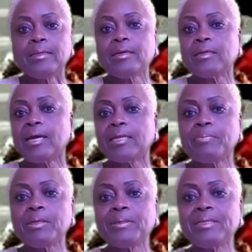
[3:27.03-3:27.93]
There are a lot
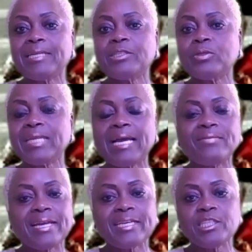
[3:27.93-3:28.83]
of people that don't have
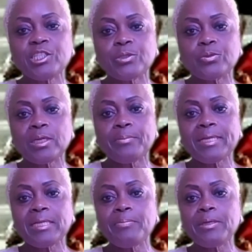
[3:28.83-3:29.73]
that issue. There are
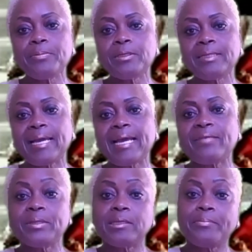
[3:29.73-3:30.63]
many people that have
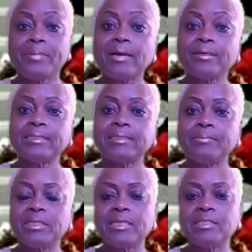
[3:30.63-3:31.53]
been embarrassed, and
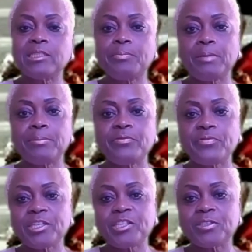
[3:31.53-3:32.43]
because they're public
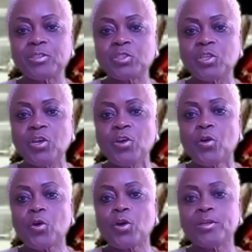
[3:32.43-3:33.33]
figures
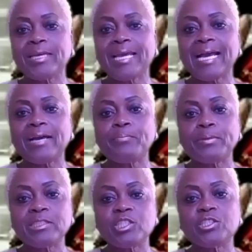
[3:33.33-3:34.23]
or they have
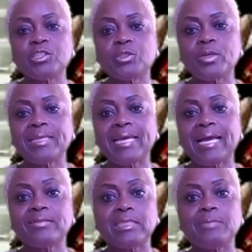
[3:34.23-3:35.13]
positions where they
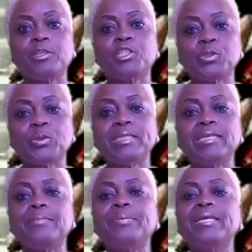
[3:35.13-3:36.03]
have to keep on showing
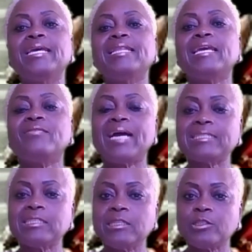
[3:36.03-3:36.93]
up, they've
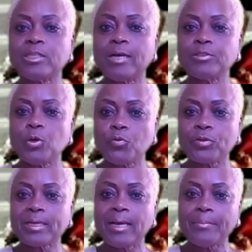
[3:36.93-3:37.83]
had to learn how to
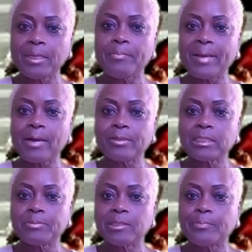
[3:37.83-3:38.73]
overcome
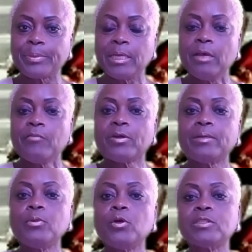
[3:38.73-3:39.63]
embarrassment. For
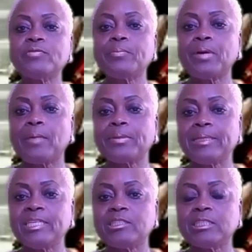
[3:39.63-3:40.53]
the most of the
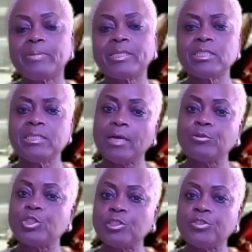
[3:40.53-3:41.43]
population, especially
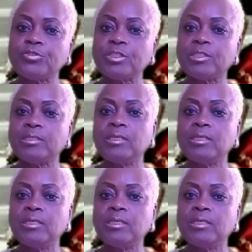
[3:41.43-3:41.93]
young children